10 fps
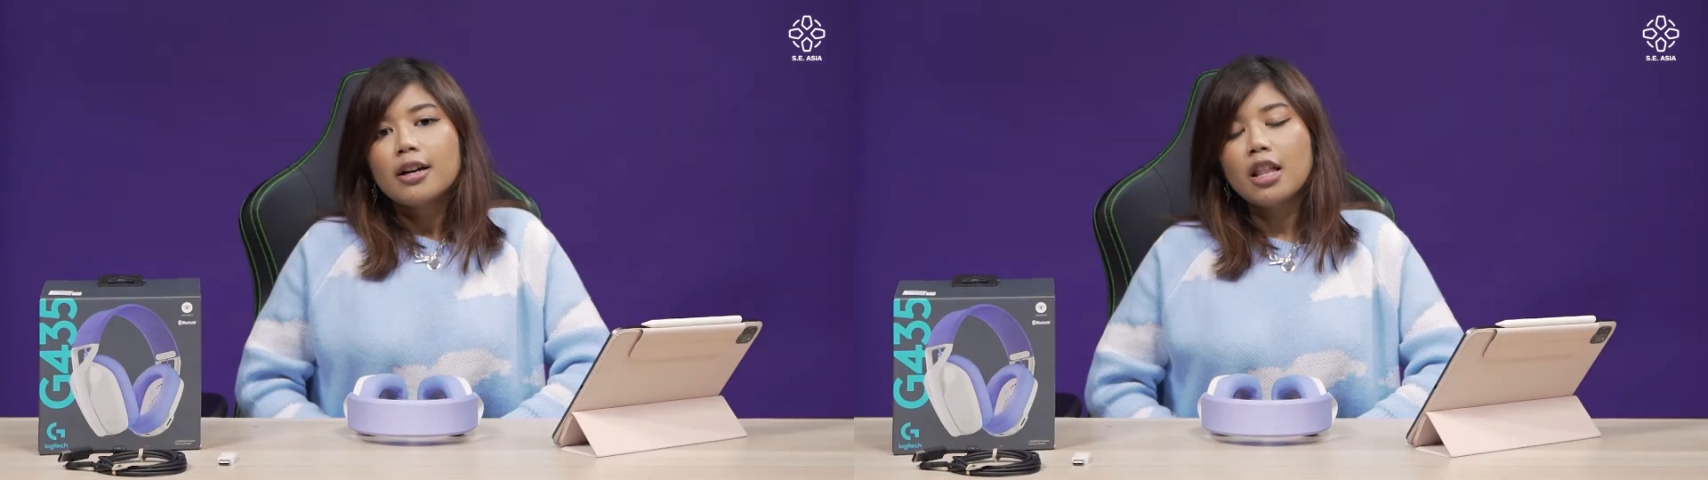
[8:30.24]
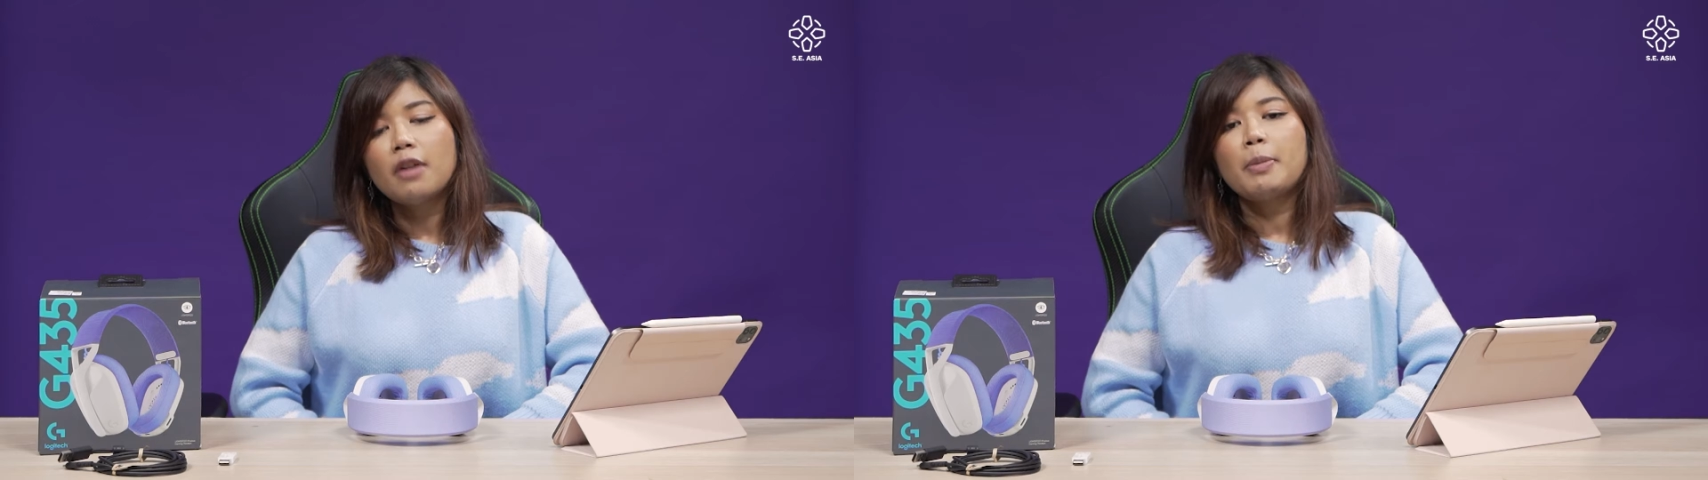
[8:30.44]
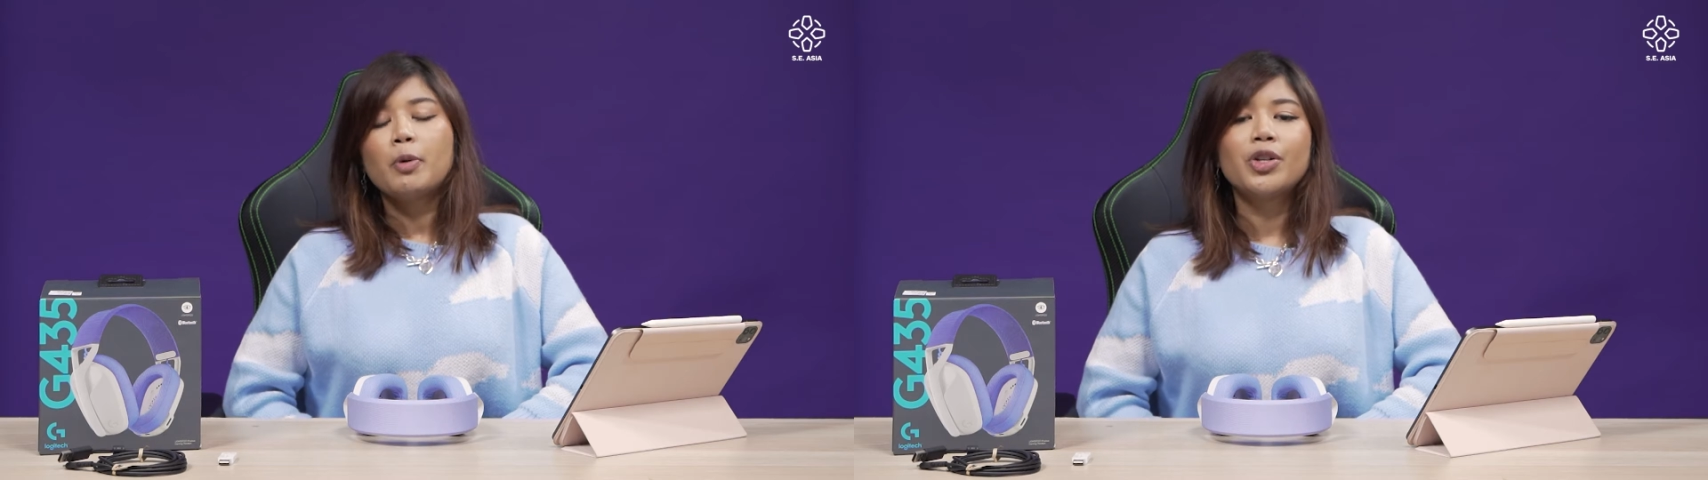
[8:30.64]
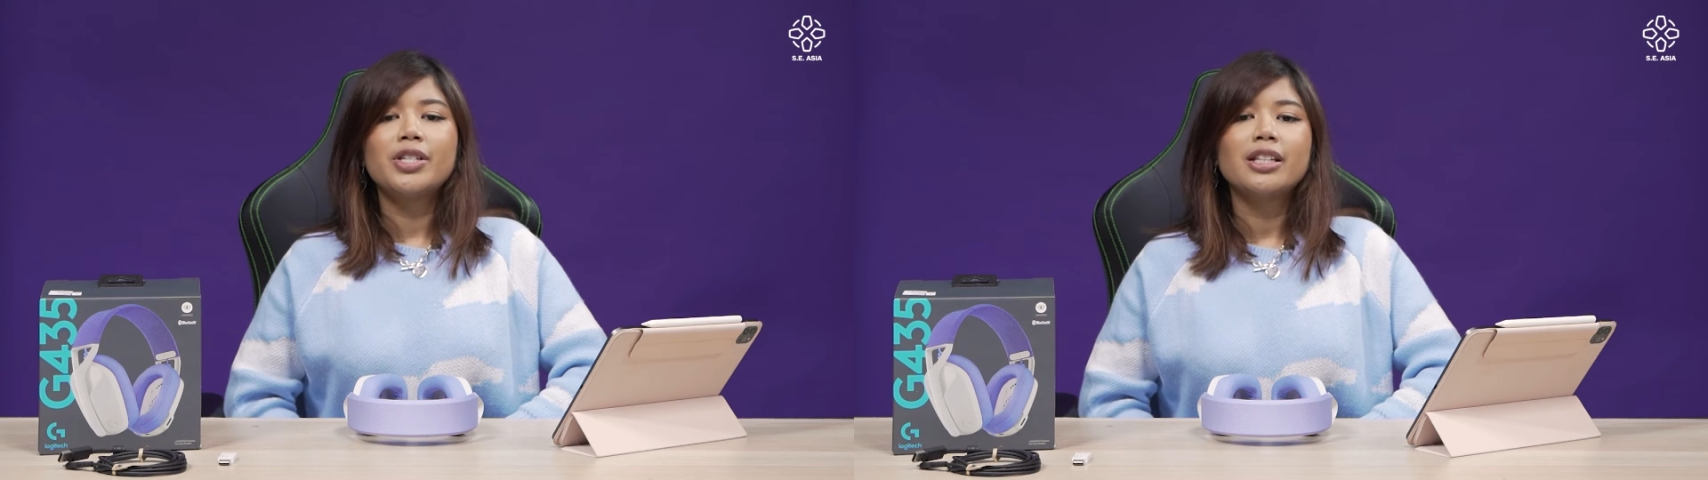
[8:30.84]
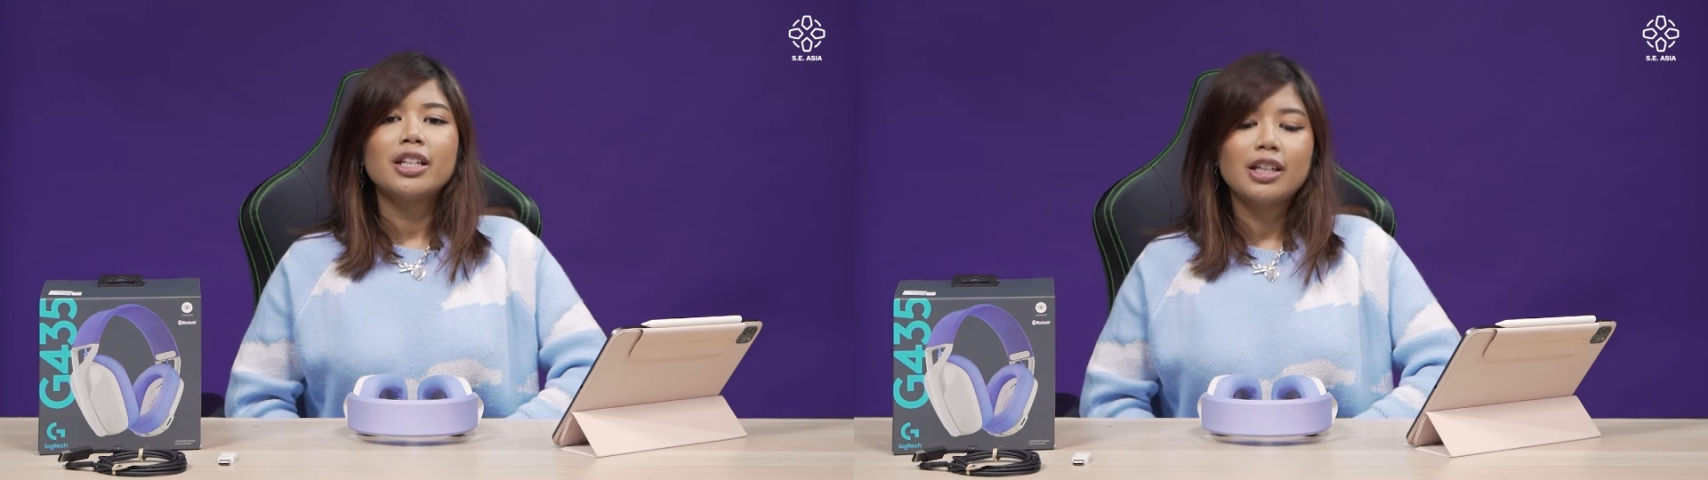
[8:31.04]
a lot of people were
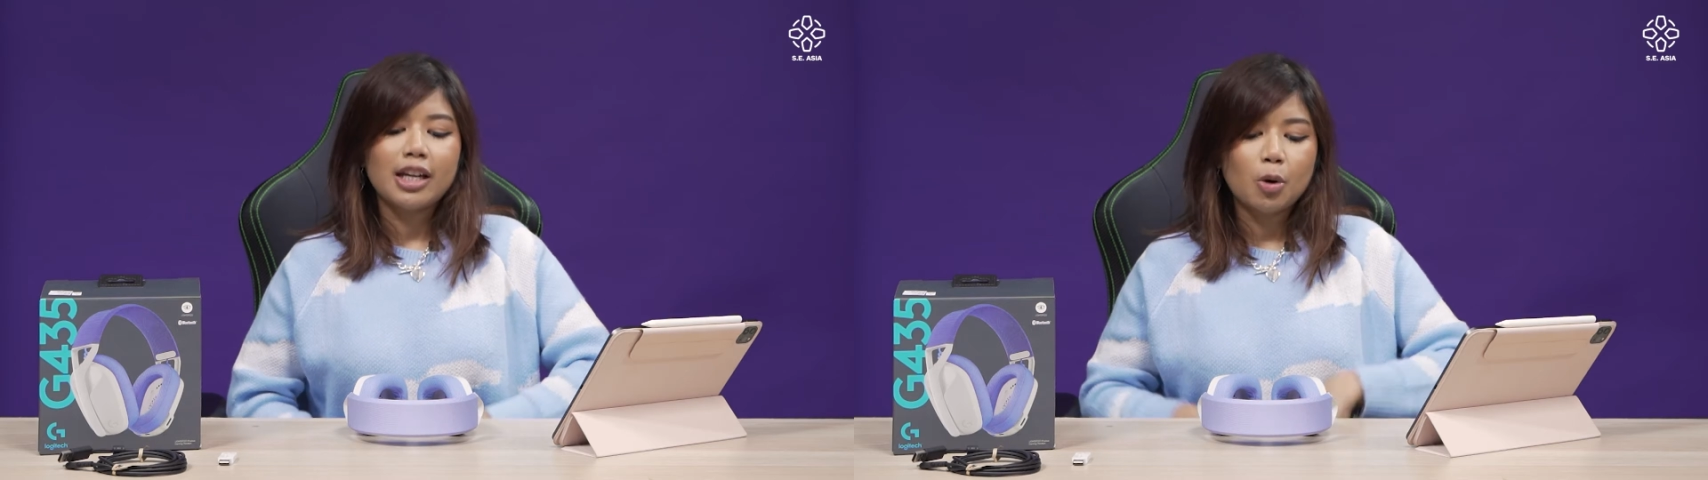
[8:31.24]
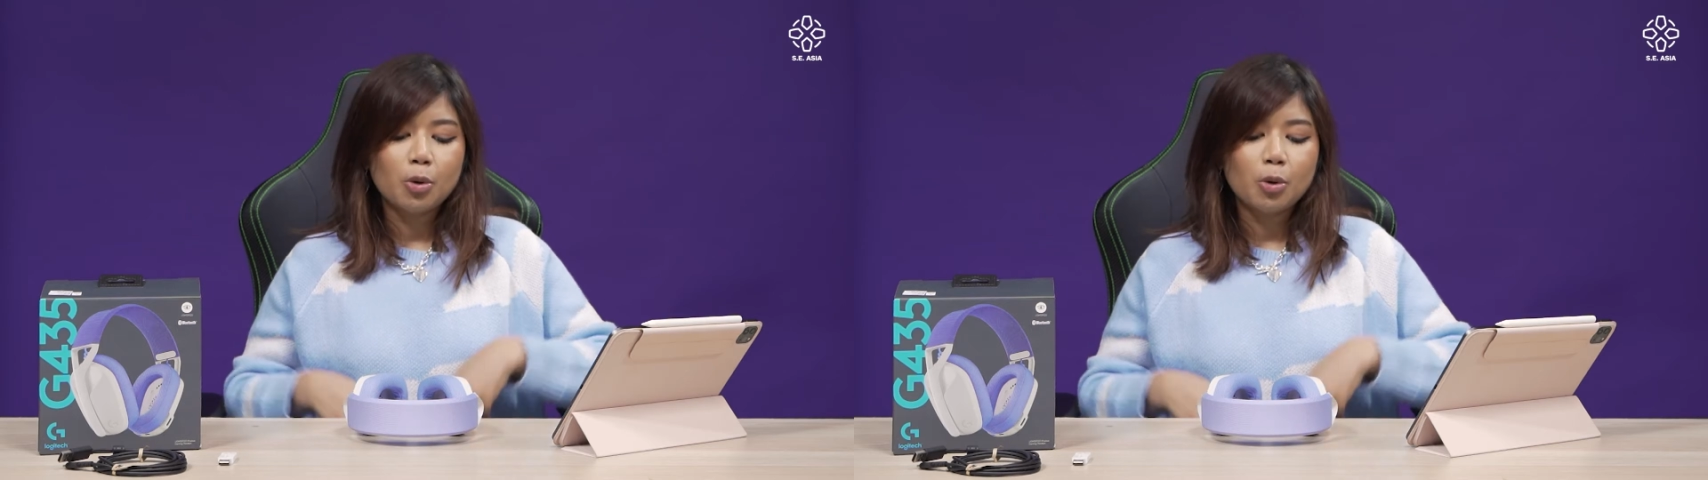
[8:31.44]
saying that it can